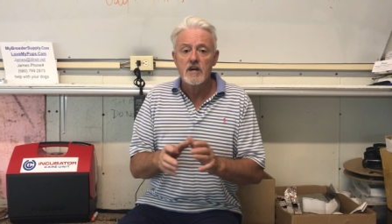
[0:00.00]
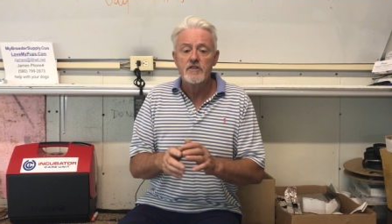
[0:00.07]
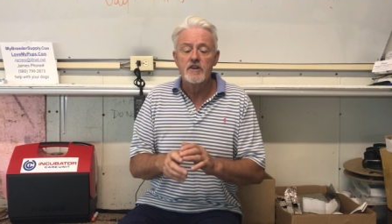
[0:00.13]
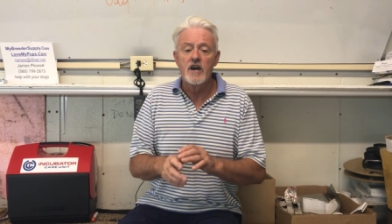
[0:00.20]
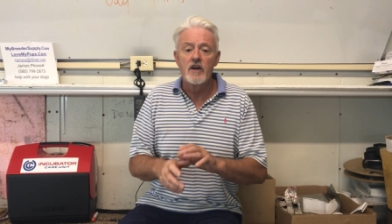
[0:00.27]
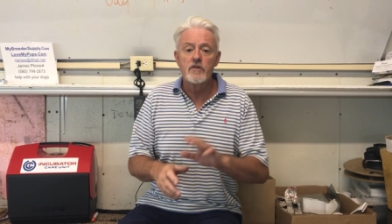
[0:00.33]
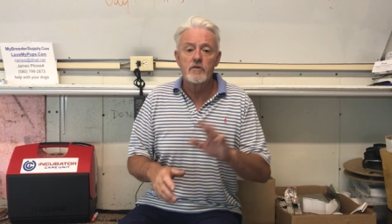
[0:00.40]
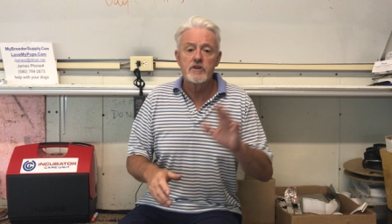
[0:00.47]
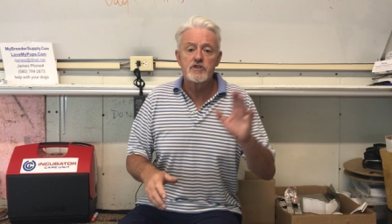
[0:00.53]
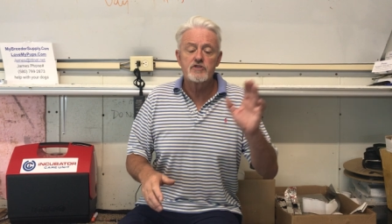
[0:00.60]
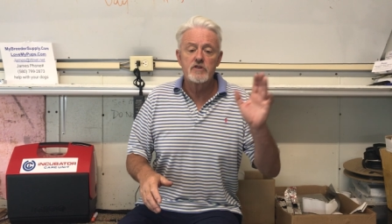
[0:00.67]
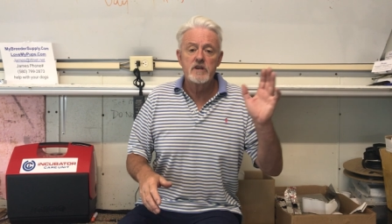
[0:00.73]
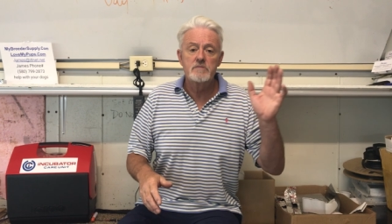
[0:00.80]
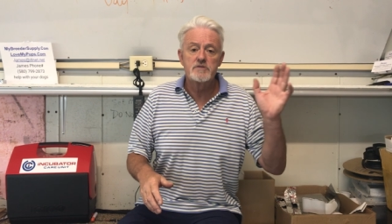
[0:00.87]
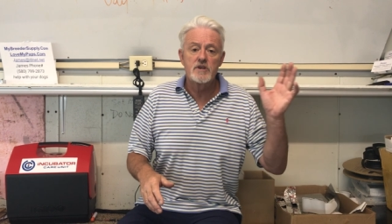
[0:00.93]
The other
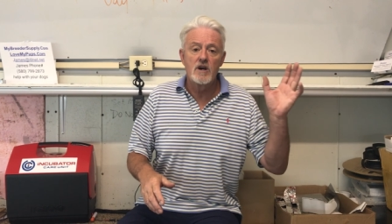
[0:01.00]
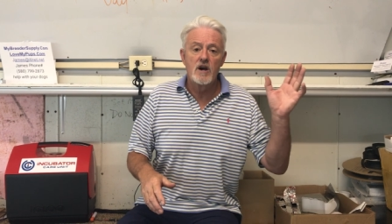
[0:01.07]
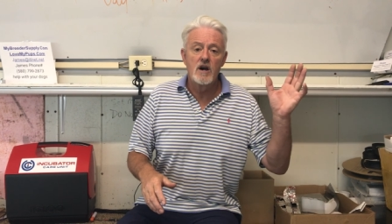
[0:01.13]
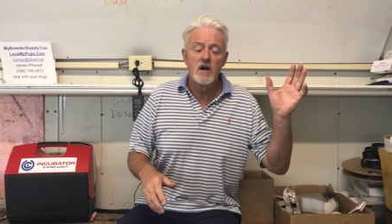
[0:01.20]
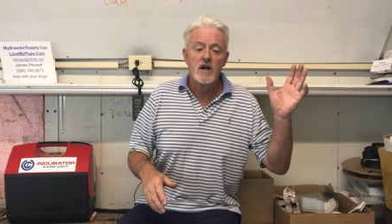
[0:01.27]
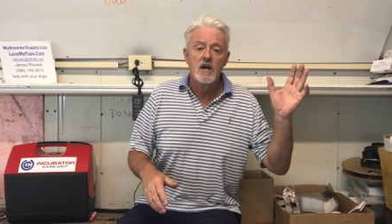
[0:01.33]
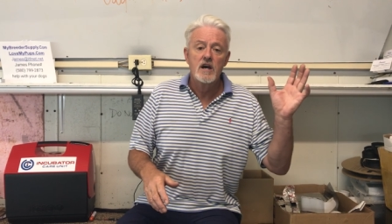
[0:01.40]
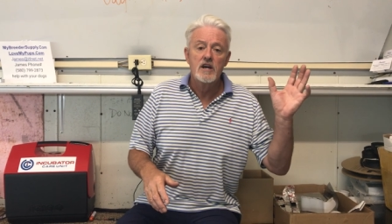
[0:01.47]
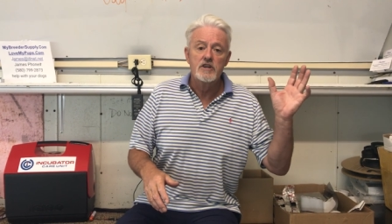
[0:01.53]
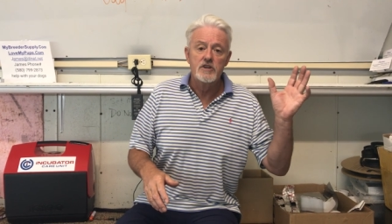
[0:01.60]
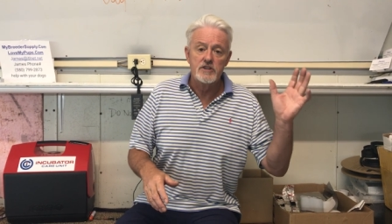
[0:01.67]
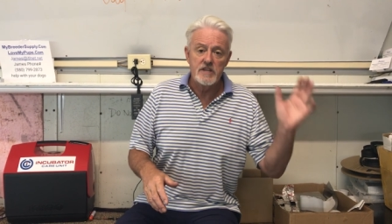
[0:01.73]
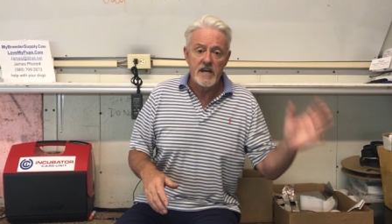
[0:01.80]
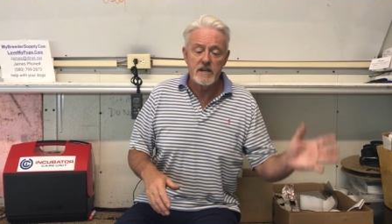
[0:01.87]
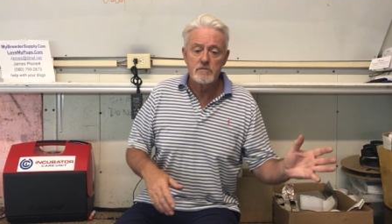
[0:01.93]
extremes are,
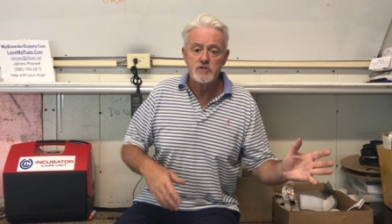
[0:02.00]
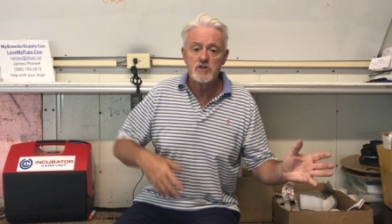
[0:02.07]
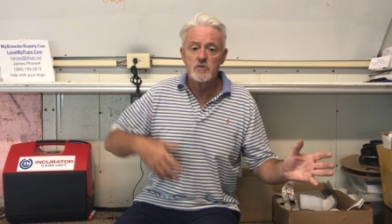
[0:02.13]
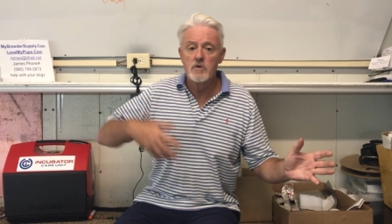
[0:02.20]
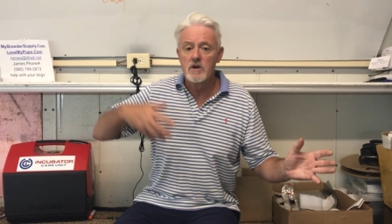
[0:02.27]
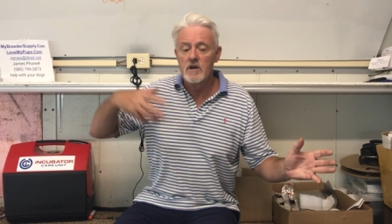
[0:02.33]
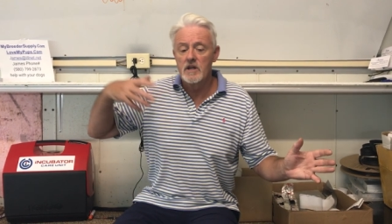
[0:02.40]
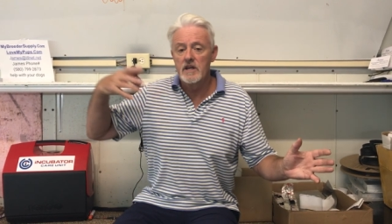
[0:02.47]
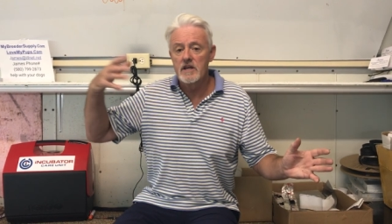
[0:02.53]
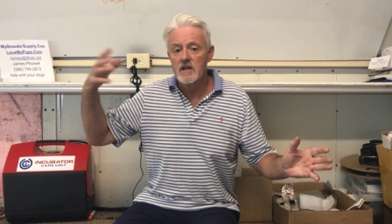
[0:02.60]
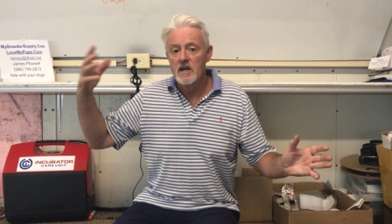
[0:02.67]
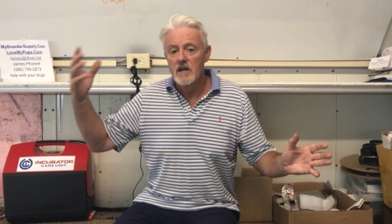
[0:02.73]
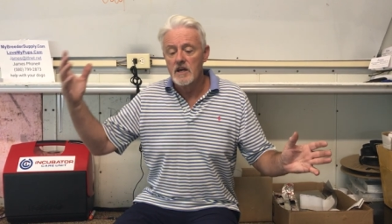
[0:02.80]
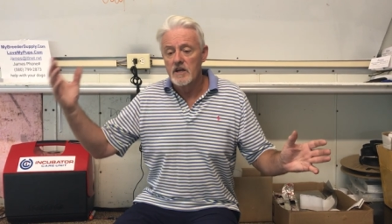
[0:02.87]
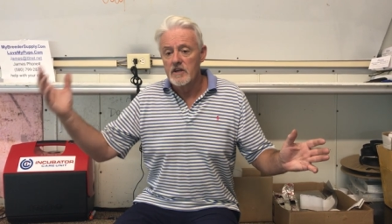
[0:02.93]
you take them too
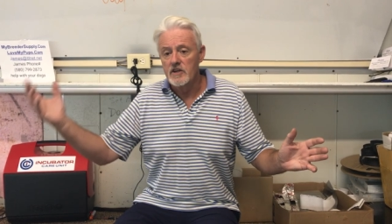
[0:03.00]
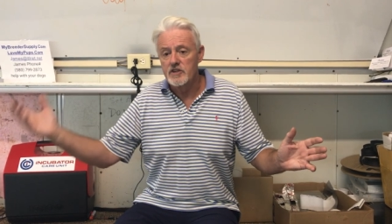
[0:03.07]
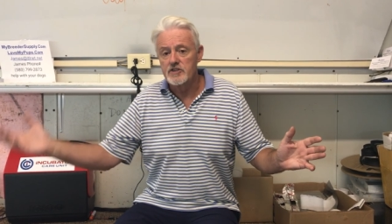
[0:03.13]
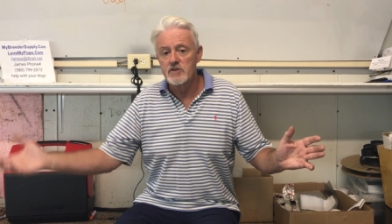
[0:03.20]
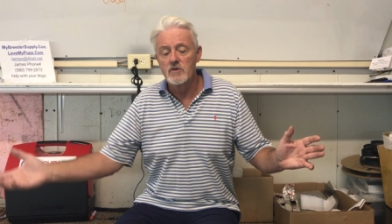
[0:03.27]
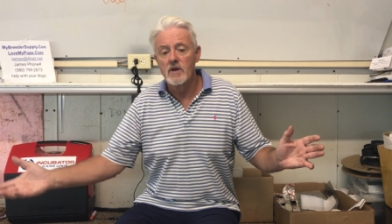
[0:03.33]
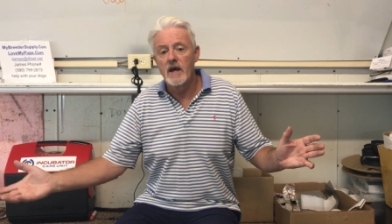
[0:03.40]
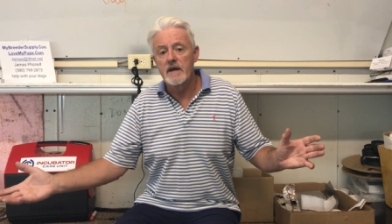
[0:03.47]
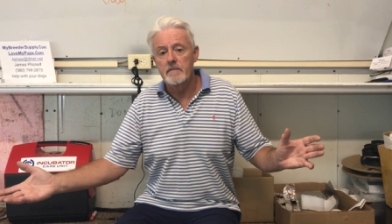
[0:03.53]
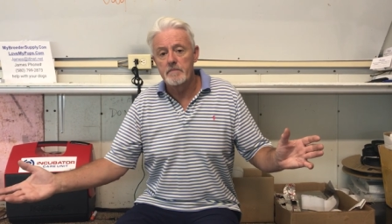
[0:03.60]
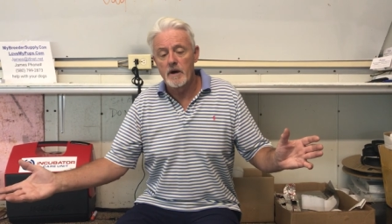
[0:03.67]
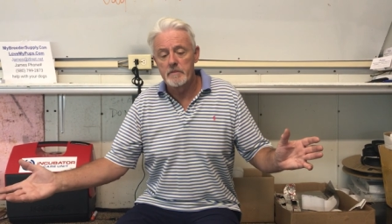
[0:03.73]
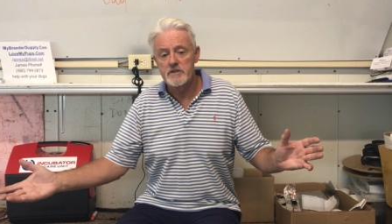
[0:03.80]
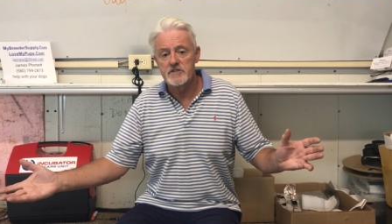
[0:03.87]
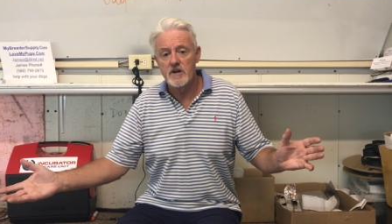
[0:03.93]
early, you're too late, and
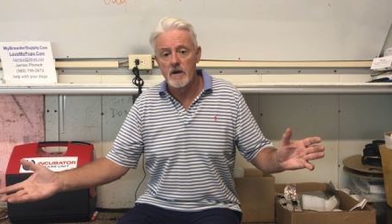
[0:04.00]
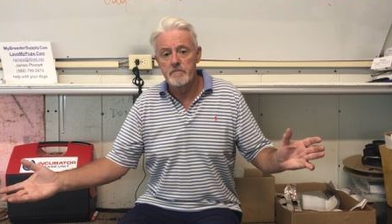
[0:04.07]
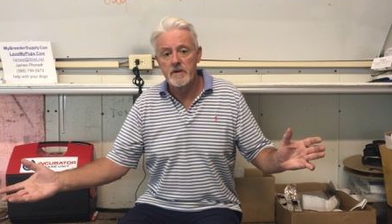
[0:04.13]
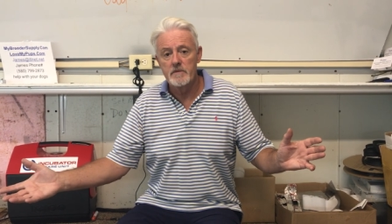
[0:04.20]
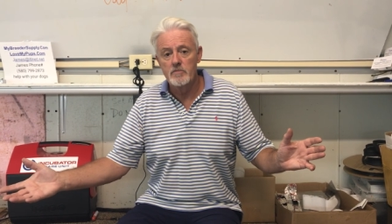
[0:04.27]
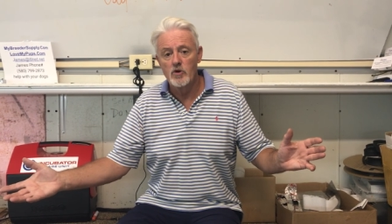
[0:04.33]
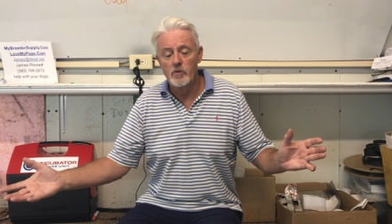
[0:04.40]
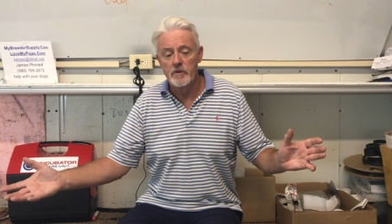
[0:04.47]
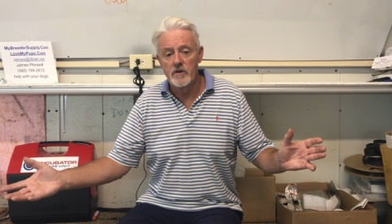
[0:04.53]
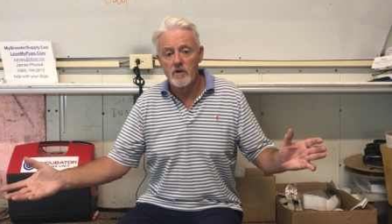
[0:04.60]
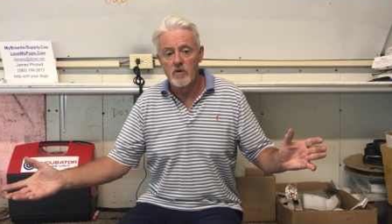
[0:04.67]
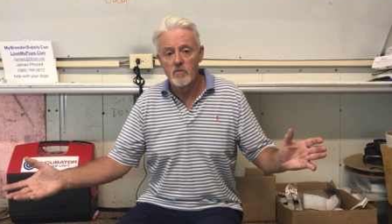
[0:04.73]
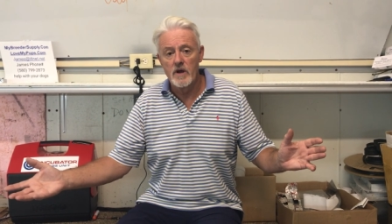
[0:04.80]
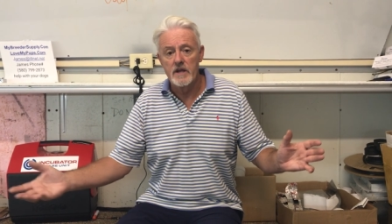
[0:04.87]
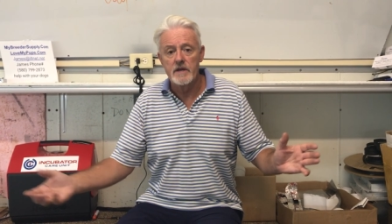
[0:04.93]
puppies start being born when
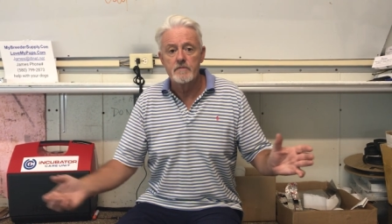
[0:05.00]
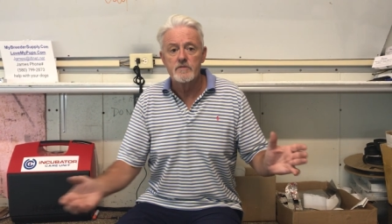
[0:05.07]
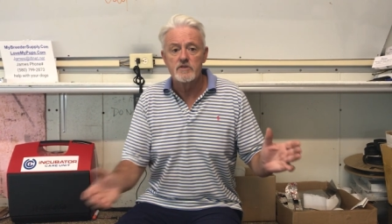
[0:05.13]
you're not ready.